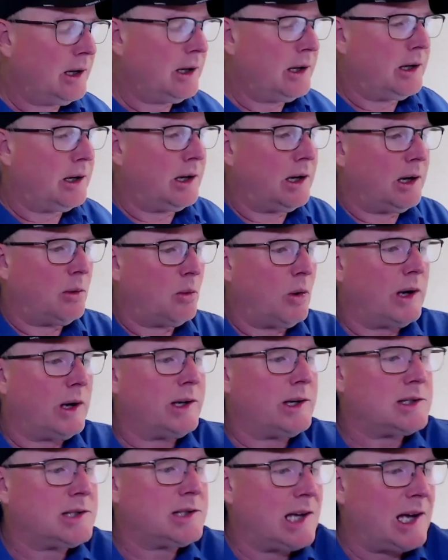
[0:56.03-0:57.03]
One
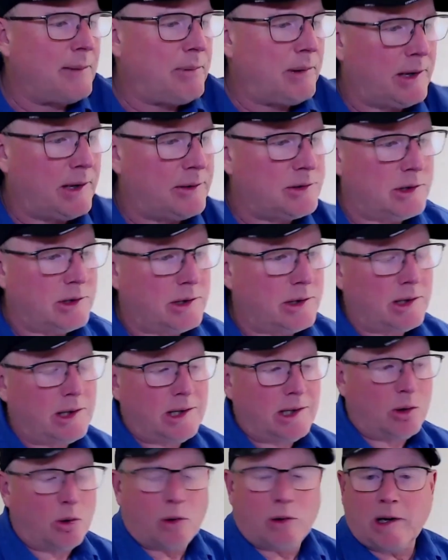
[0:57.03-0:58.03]
example, I was
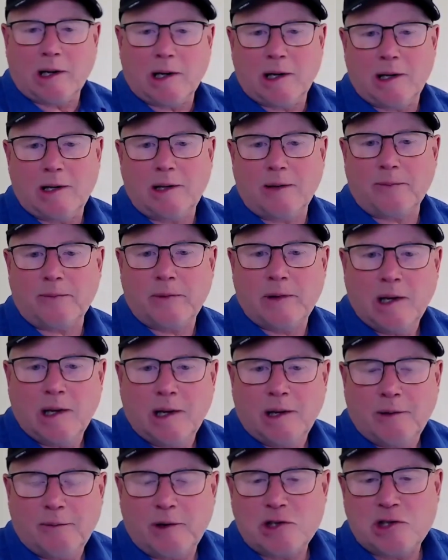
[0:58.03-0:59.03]
in Oregon and
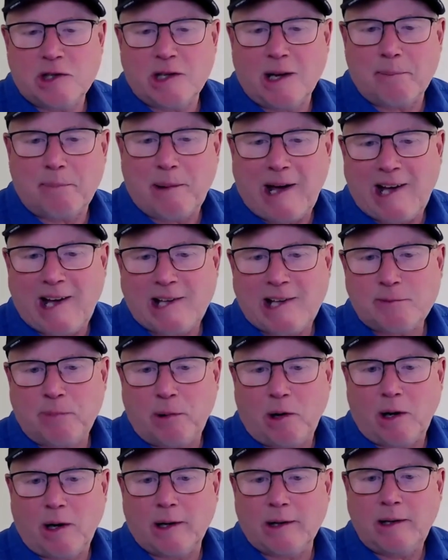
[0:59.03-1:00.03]
fishing a bass
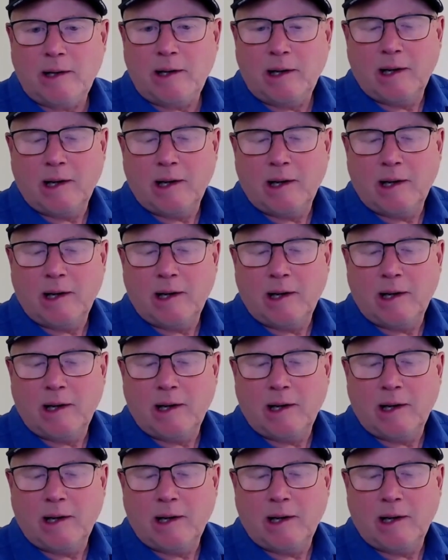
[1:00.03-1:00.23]
pond,